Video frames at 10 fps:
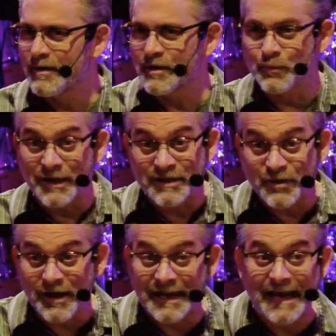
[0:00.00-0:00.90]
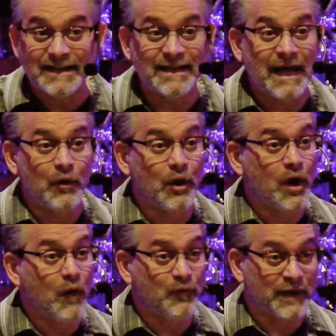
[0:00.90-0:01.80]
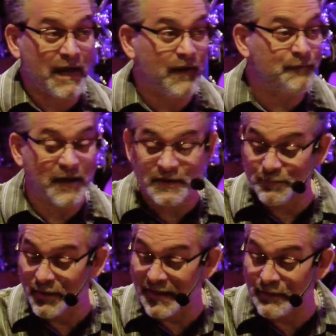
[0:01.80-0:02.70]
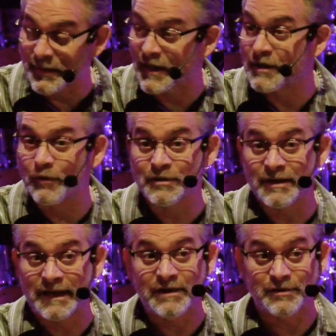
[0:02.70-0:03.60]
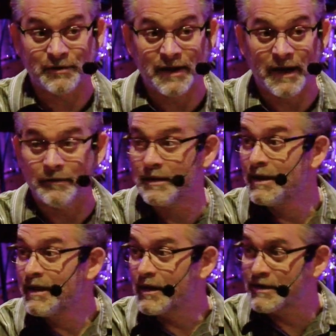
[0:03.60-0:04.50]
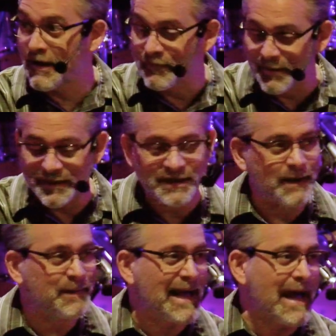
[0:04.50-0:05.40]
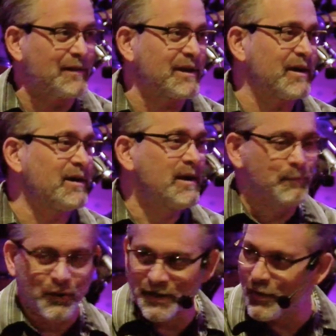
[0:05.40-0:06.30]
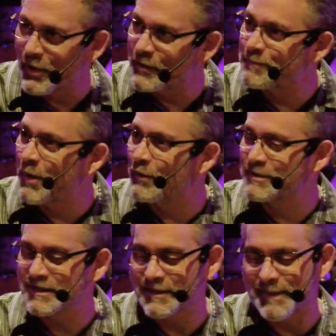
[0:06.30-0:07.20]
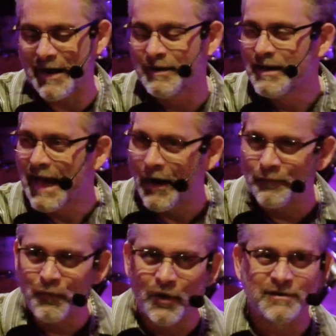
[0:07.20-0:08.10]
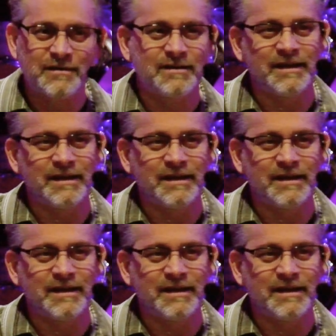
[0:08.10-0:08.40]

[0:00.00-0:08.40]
Because we're going to start getting to that all over again on Facebook as we get closer to Easter now. Because everybody's going to be out there putting all those postings about how false